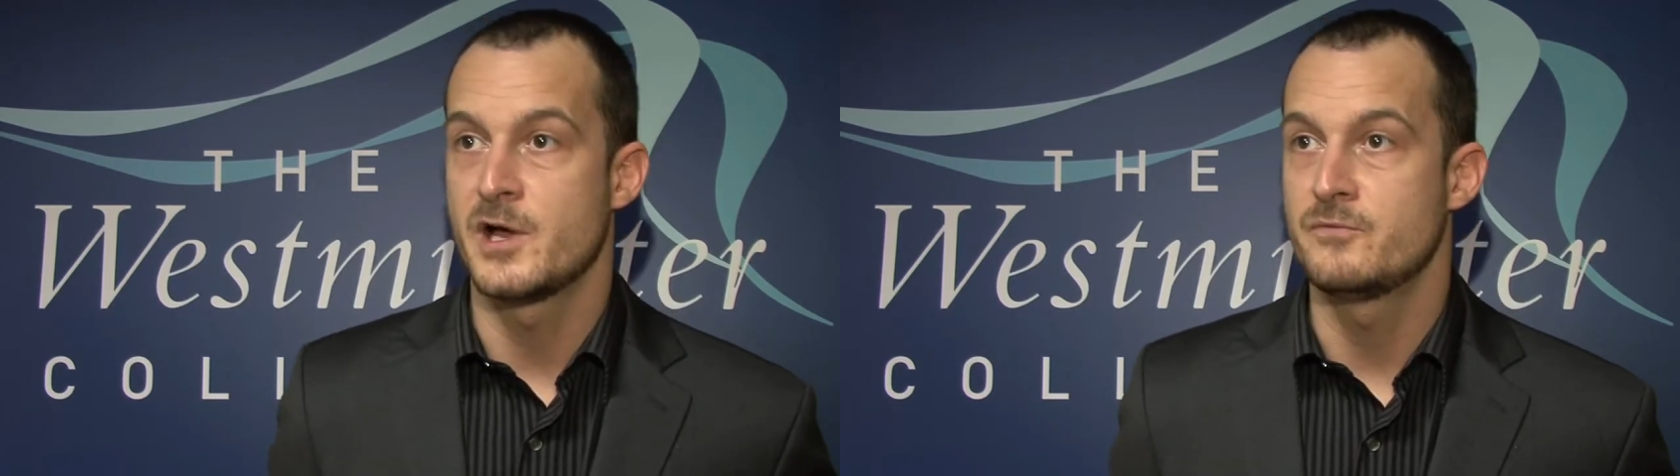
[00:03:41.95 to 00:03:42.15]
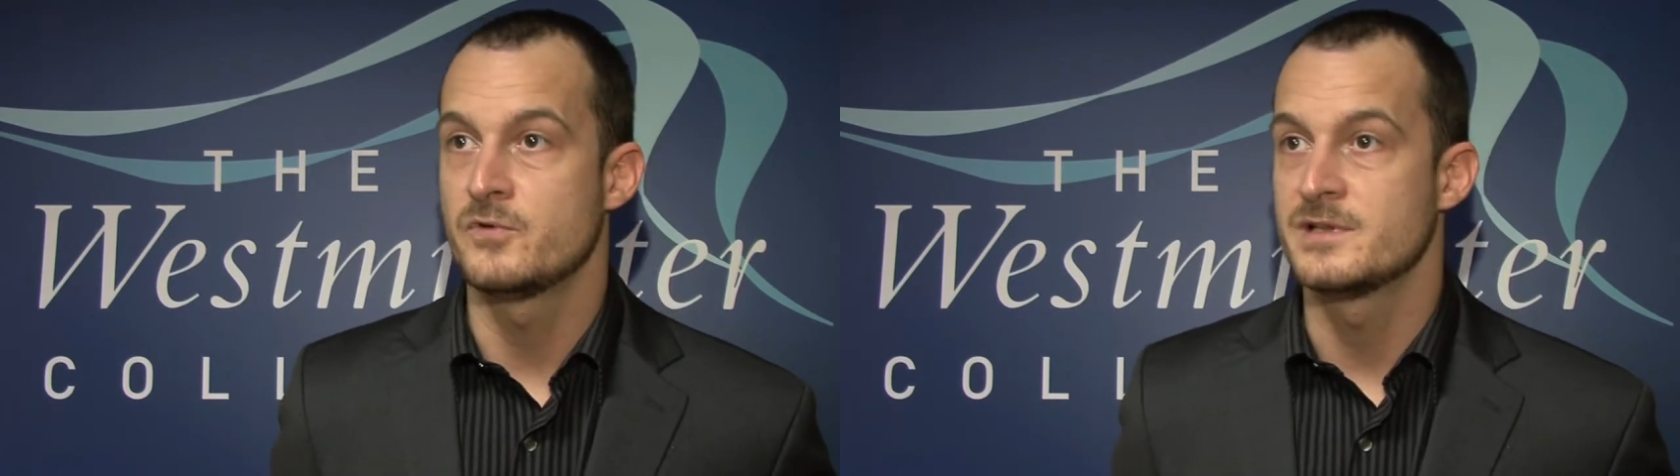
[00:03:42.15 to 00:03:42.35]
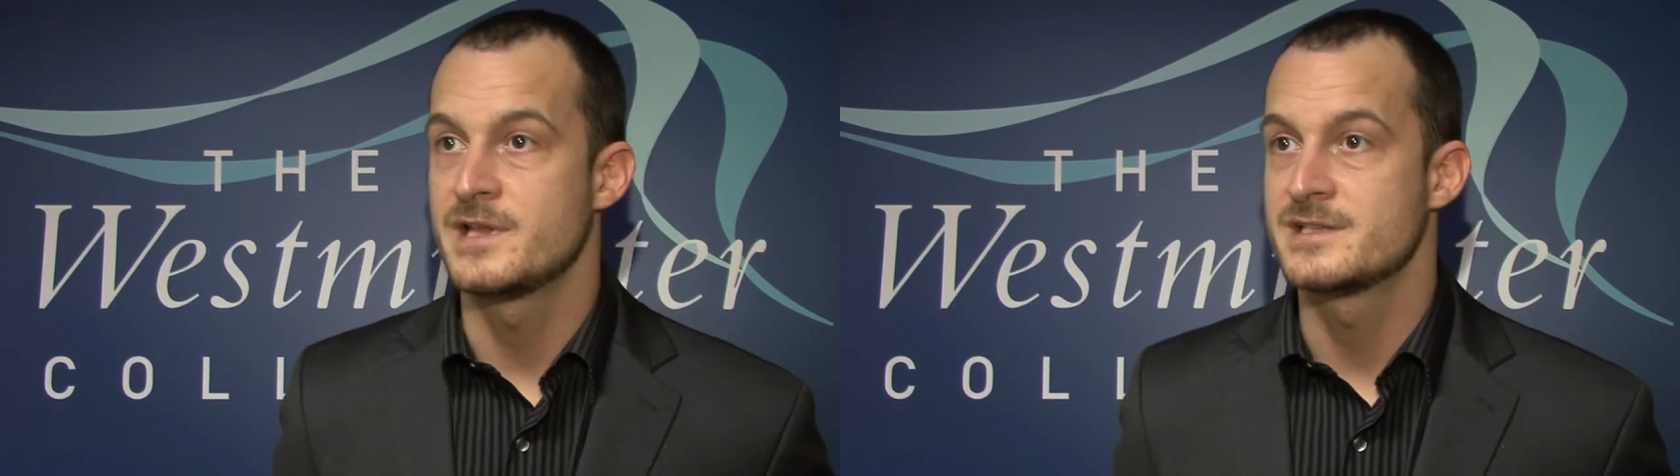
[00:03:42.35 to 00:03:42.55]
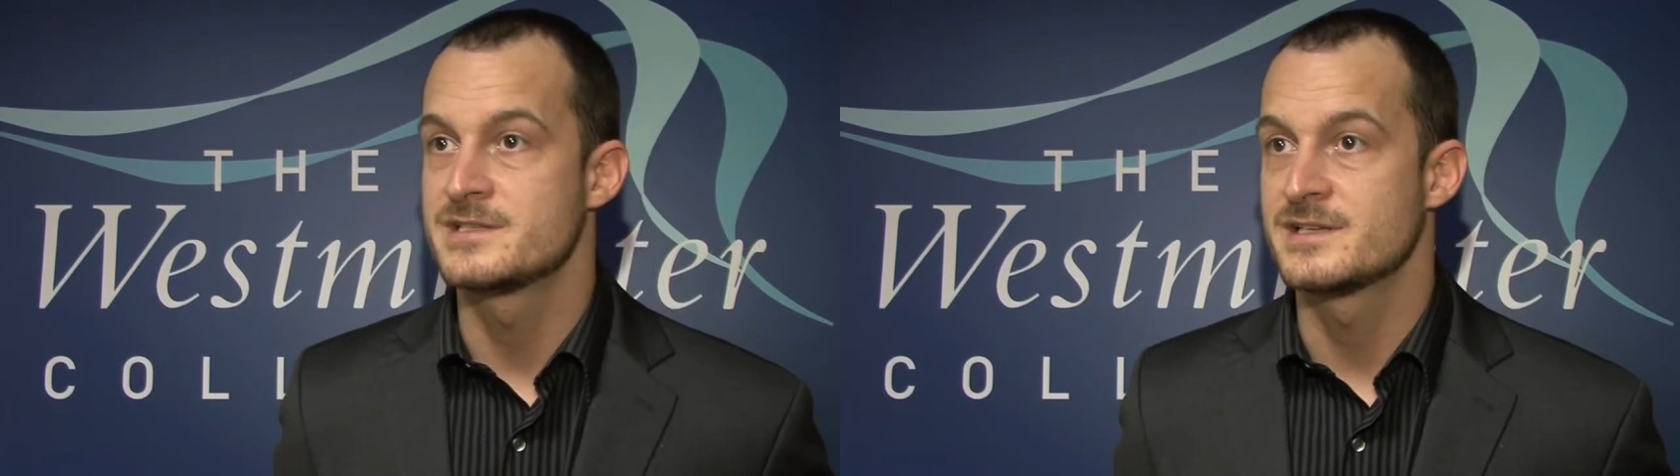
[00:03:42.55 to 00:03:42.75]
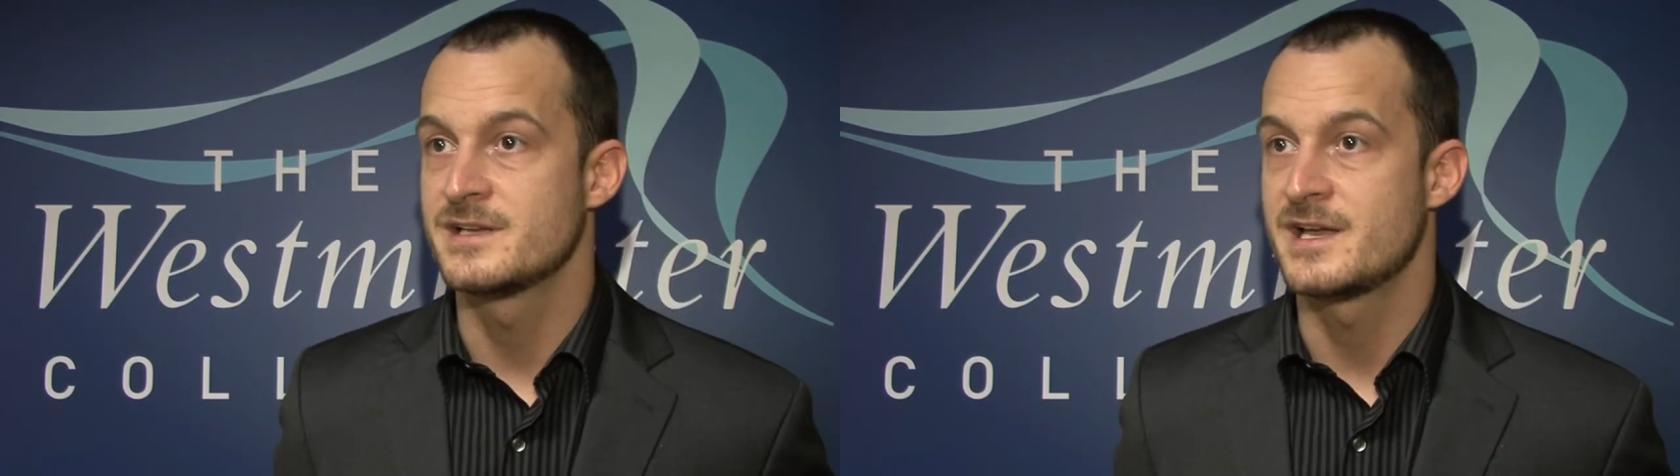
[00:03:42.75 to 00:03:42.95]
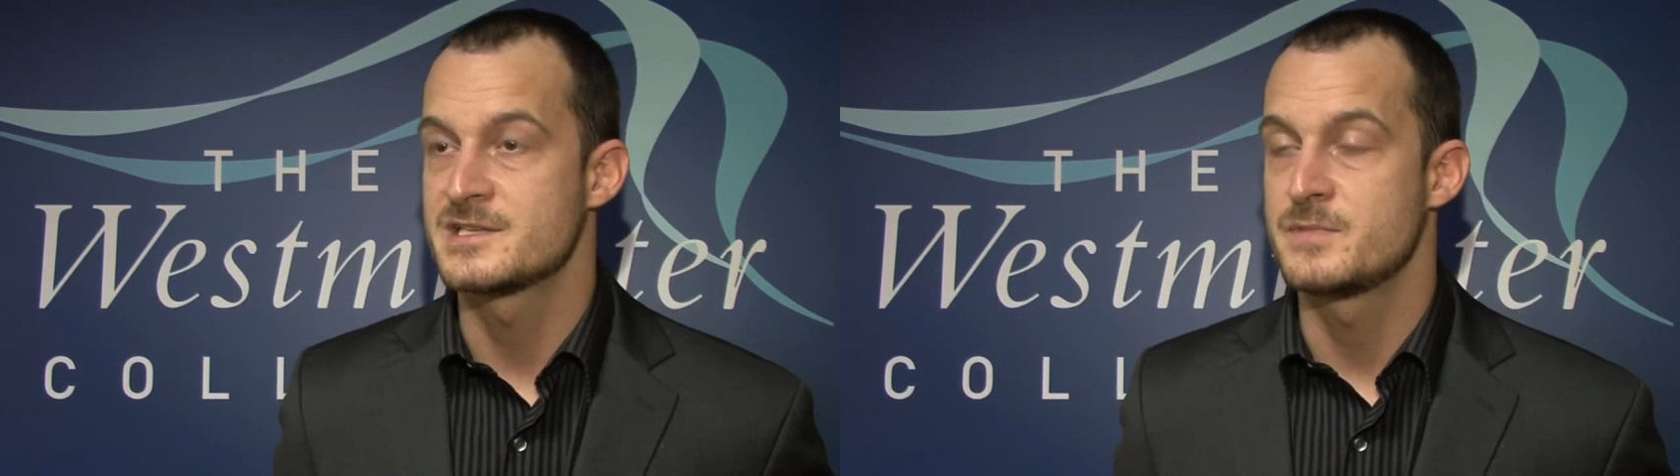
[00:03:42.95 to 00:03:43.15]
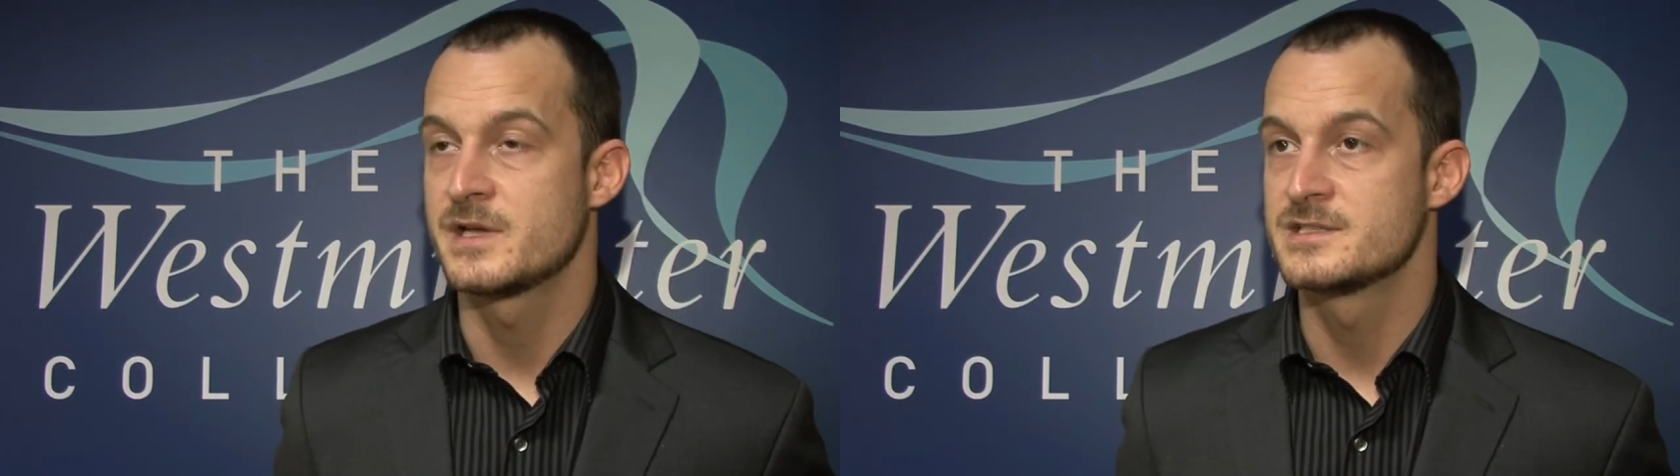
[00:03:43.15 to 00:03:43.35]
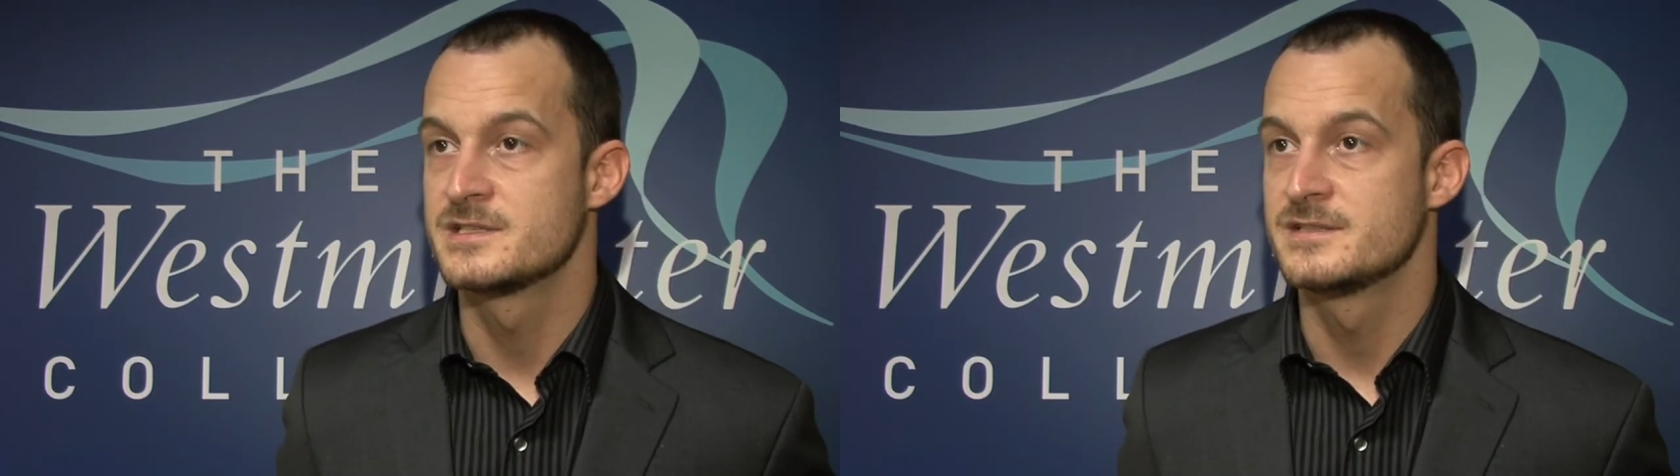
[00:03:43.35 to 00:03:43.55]
helpful in that
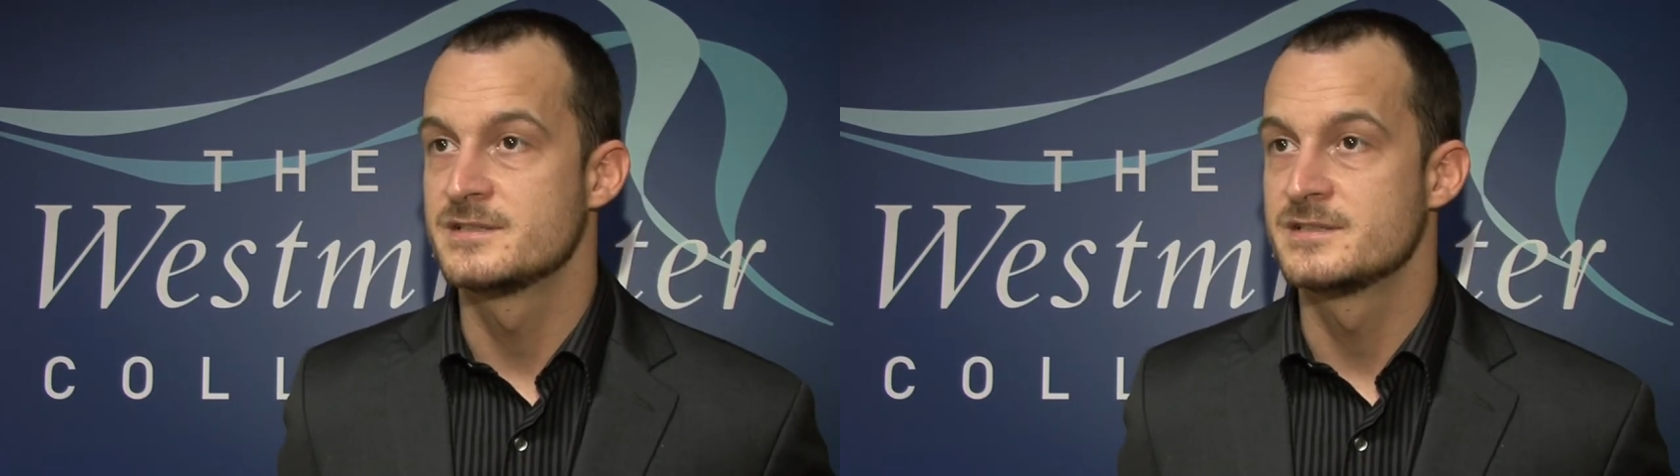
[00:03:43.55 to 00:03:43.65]
aspect.